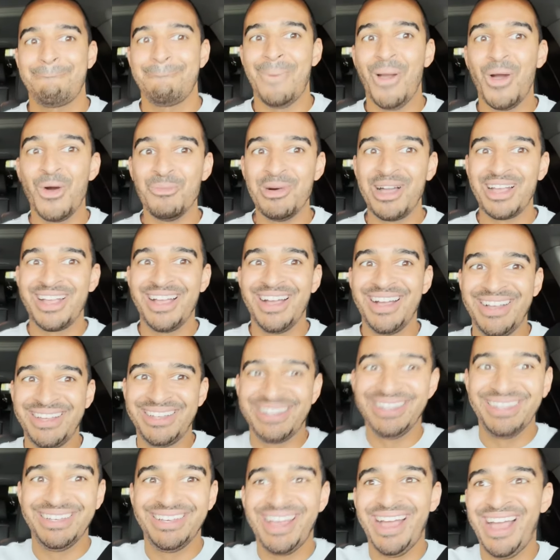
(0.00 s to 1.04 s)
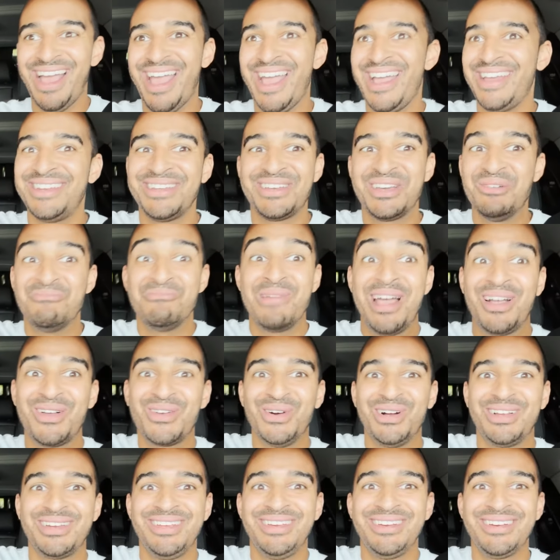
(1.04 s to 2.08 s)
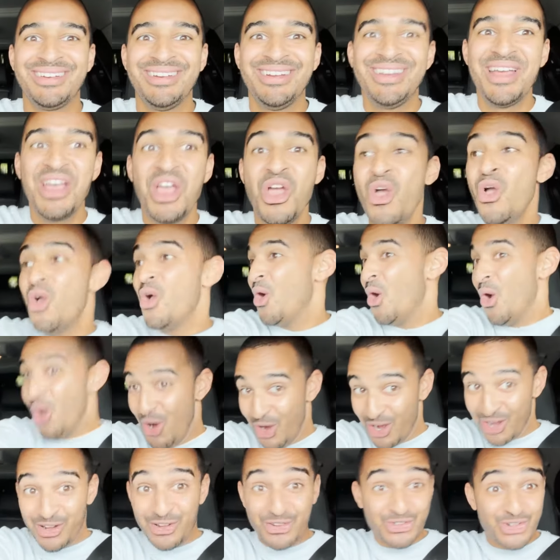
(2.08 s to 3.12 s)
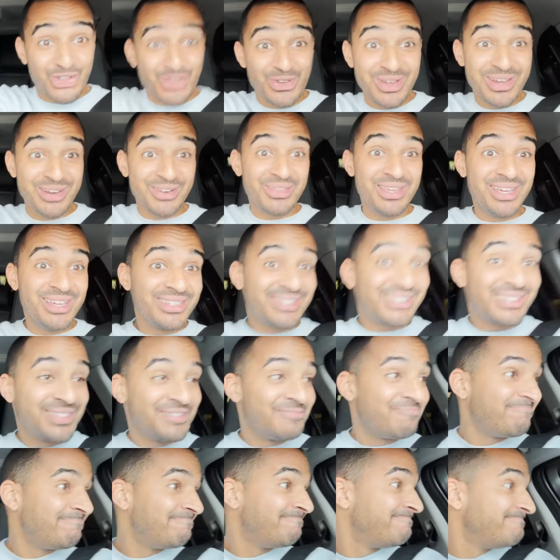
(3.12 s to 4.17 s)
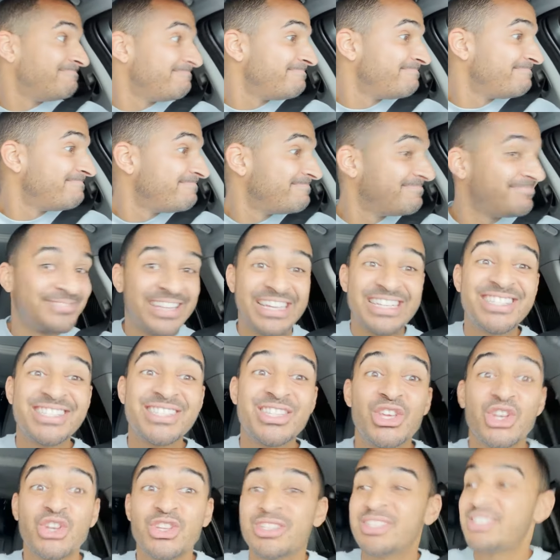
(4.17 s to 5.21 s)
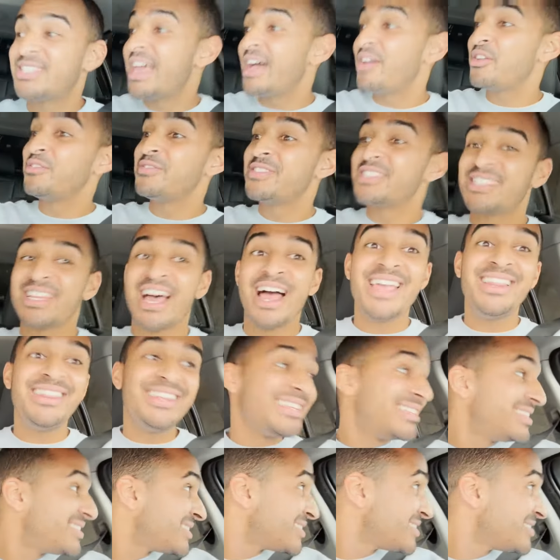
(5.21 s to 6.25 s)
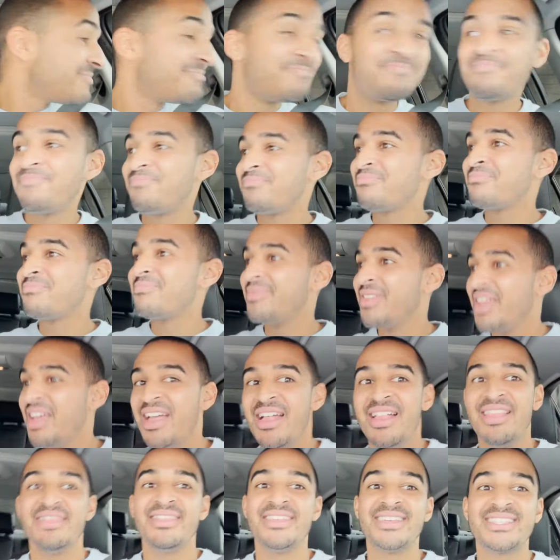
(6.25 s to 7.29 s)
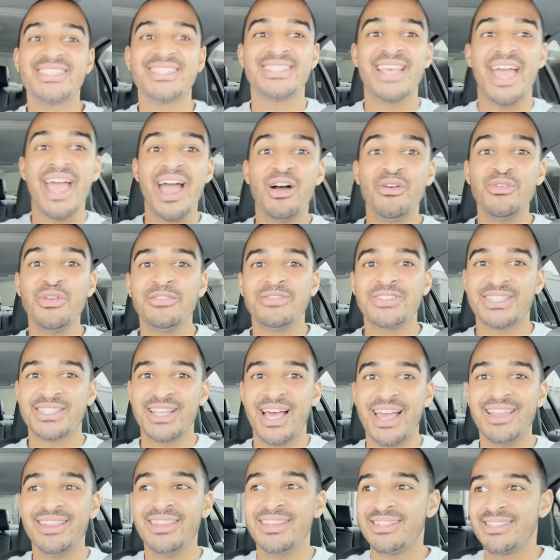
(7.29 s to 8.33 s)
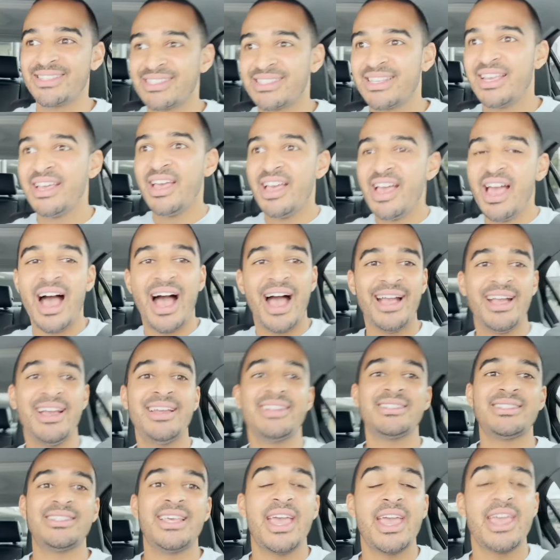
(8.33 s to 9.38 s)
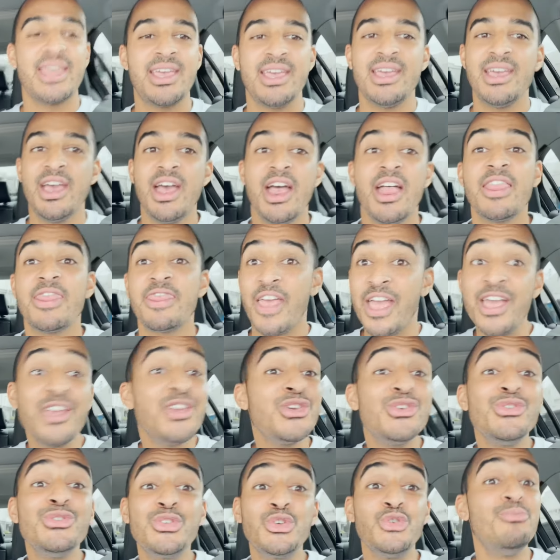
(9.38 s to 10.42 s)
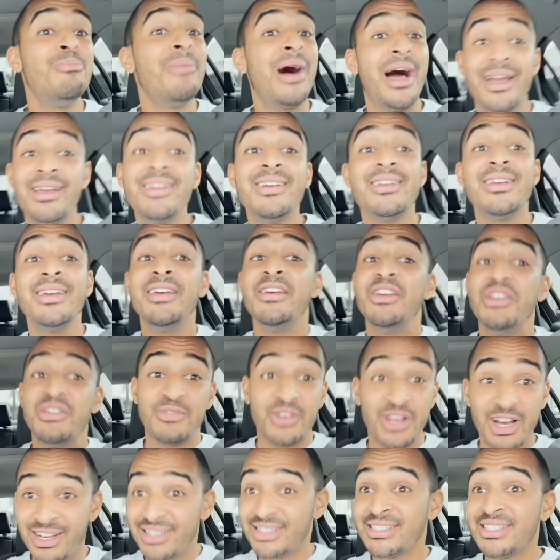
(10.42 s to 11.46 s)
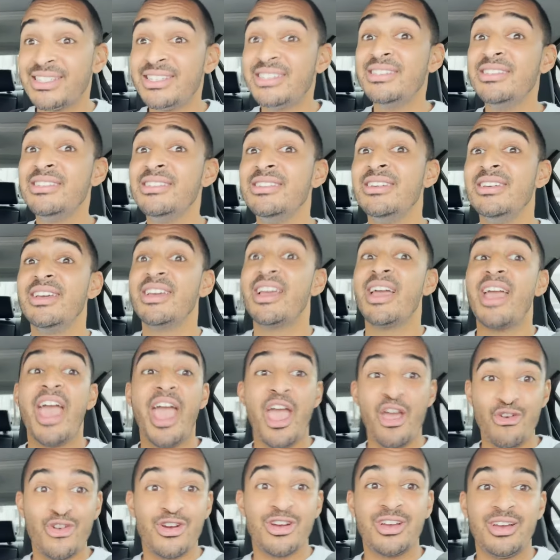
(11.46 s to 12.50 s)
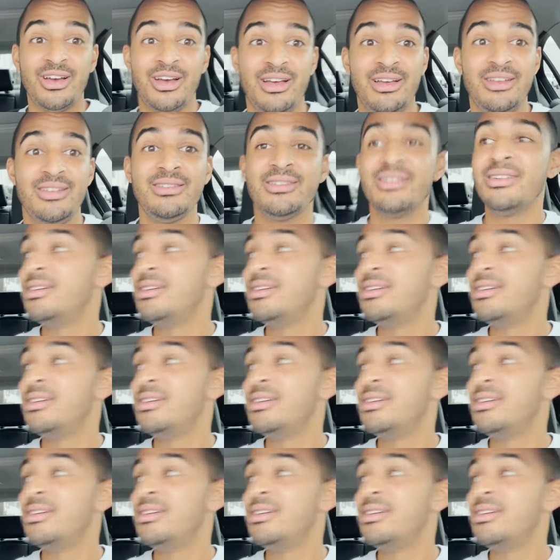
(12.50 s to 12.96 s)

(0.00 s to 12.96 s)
Oh my God, I had to come back on here. Do you hear this? That's the sound of silence. The sound of silence. I gotta say, thank you to my cousin Erica,